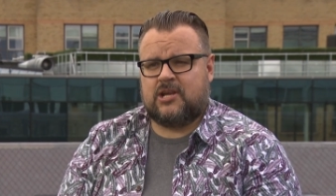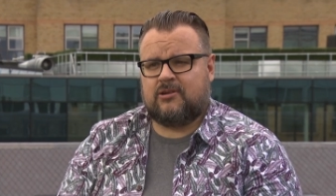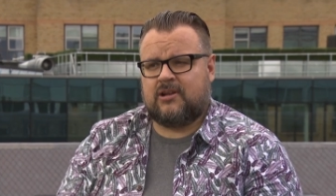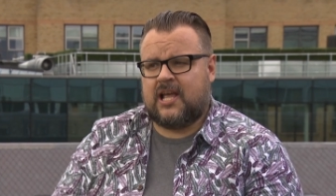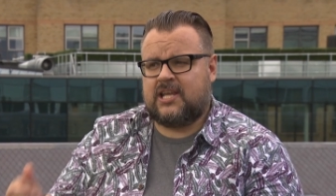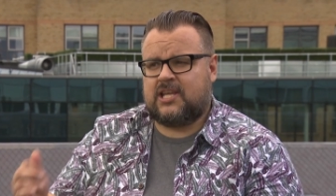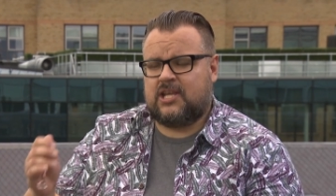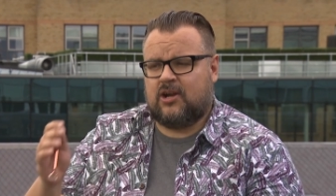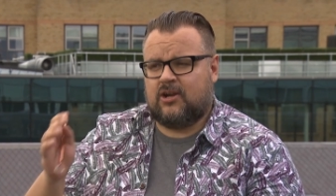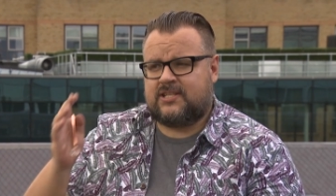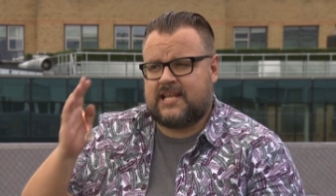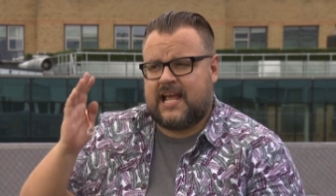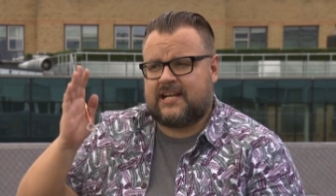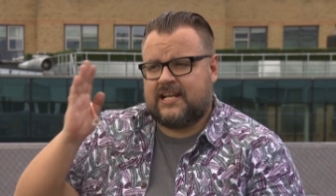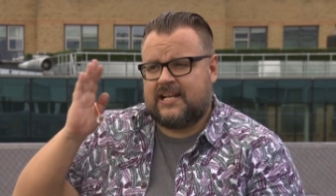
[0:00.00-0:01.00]
You're, like, you're
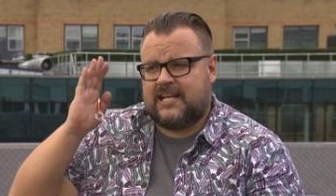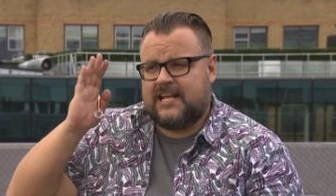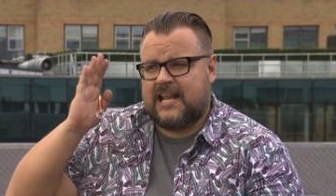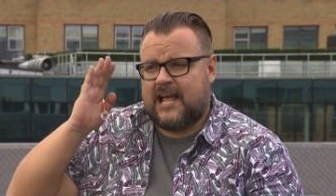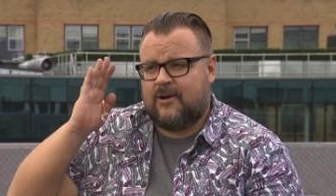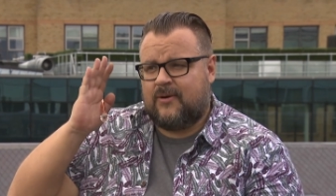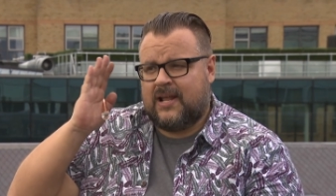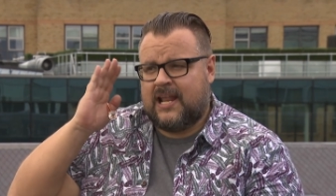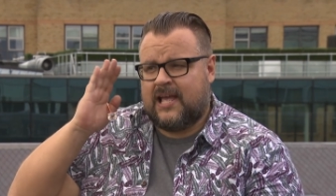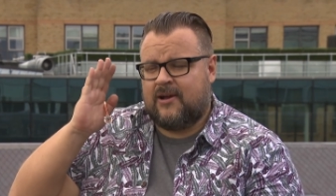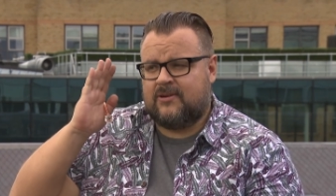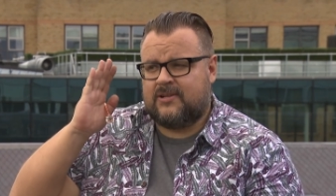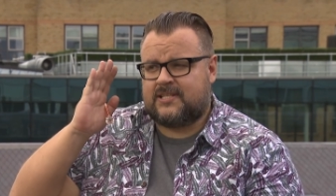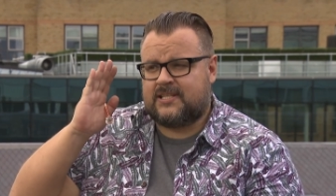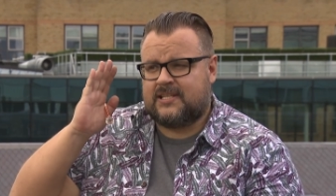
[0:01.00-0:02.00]
technically now
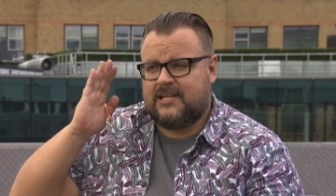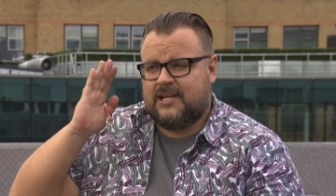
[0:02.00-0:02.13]
allowed...